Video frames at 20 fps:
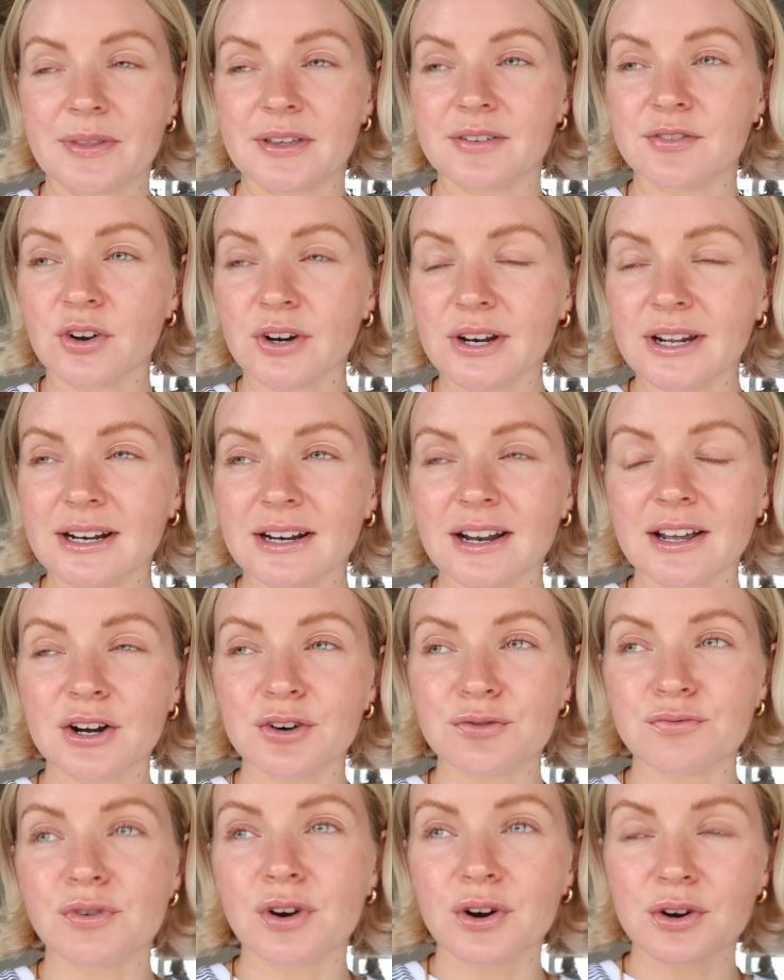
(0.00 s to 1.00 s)
They've got it in like
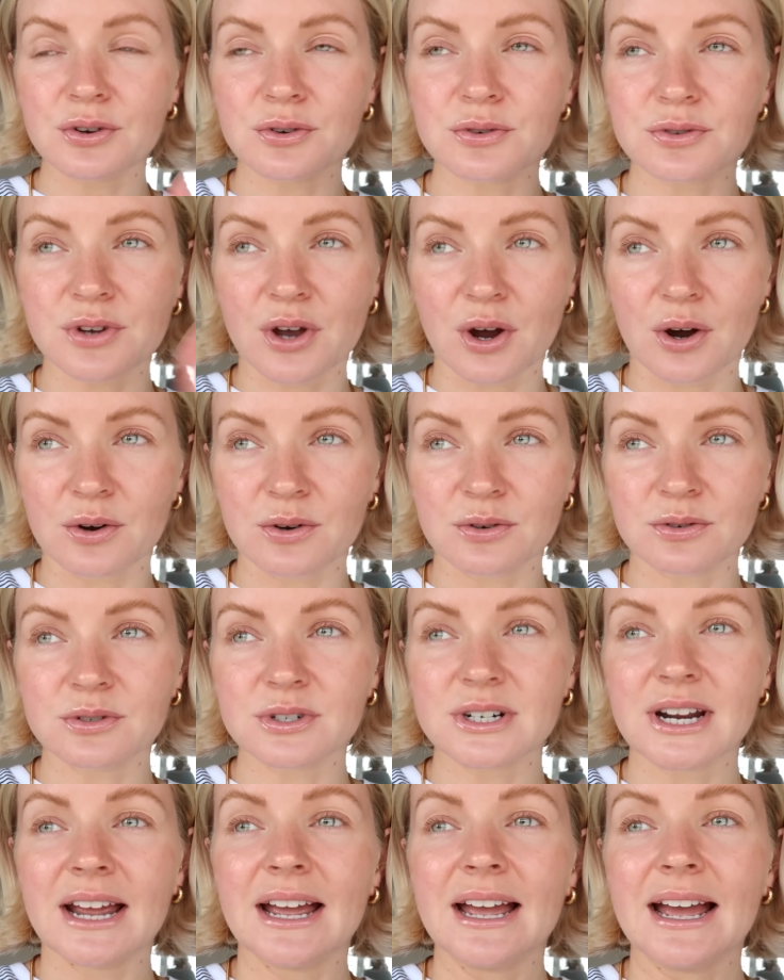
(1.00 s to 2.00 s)
a rose
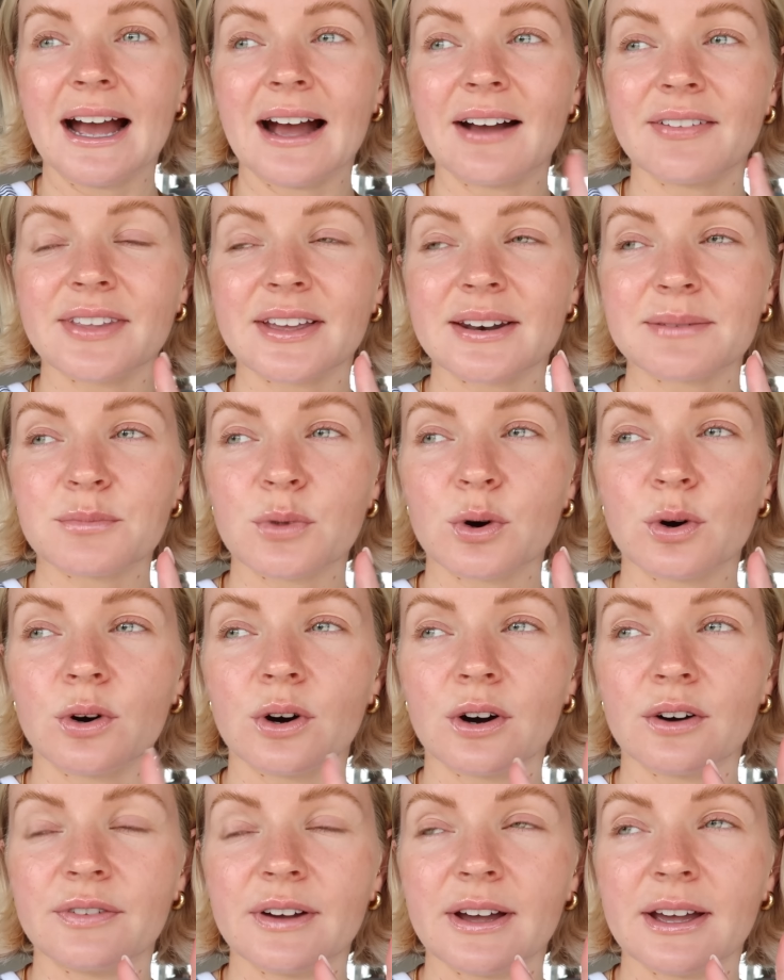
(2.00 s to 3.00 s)
gold, and then
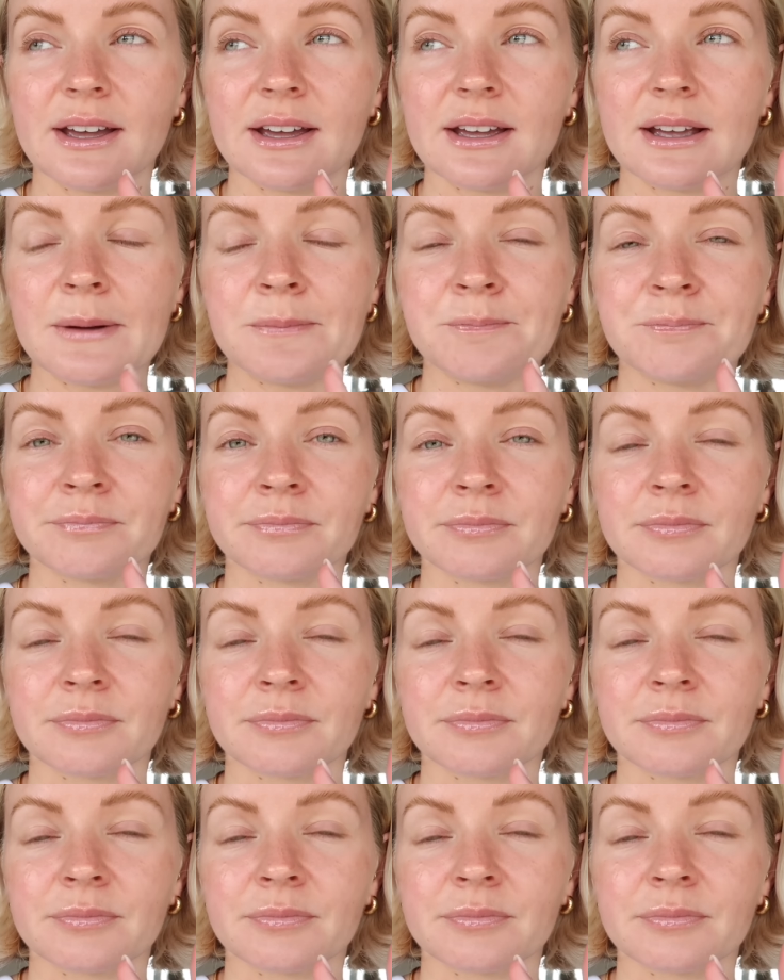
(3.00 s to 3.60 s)
more of a